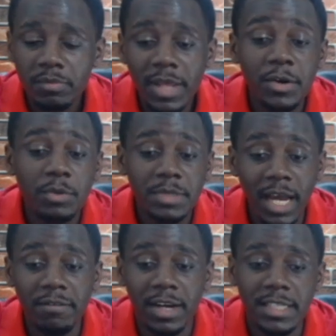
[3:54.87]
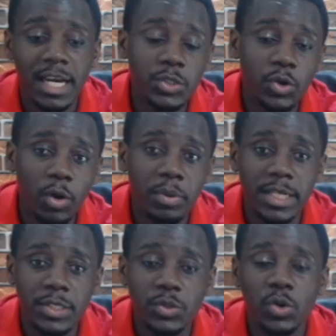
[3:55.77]
and observant at your
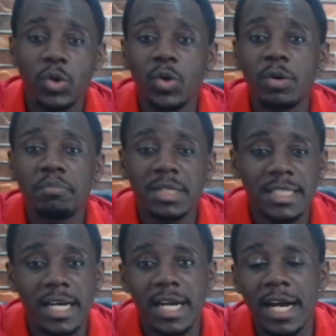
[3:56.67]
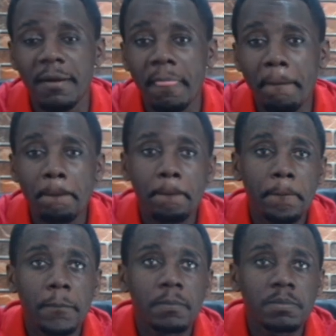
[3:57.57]
opponent. So, Bissaka,
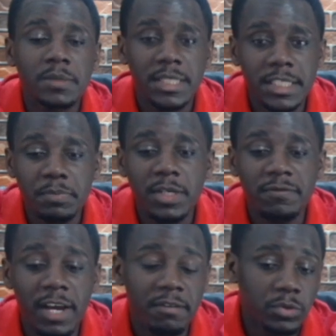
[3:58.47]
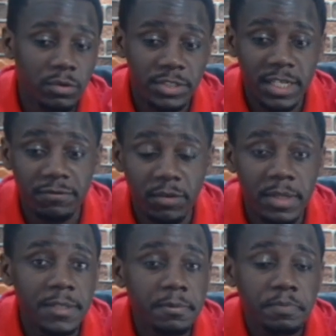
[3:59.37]
6.5 out of 10 for
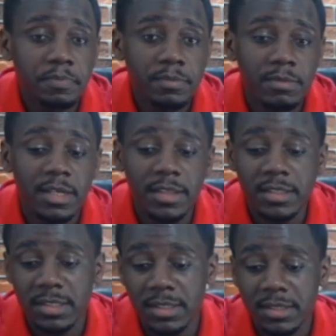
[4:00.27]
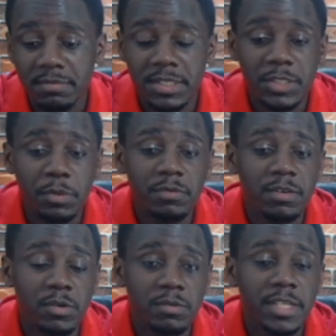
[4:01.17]
me. That's it. 6.5
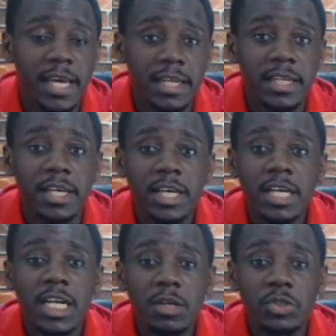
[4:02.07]
out of 10. Luke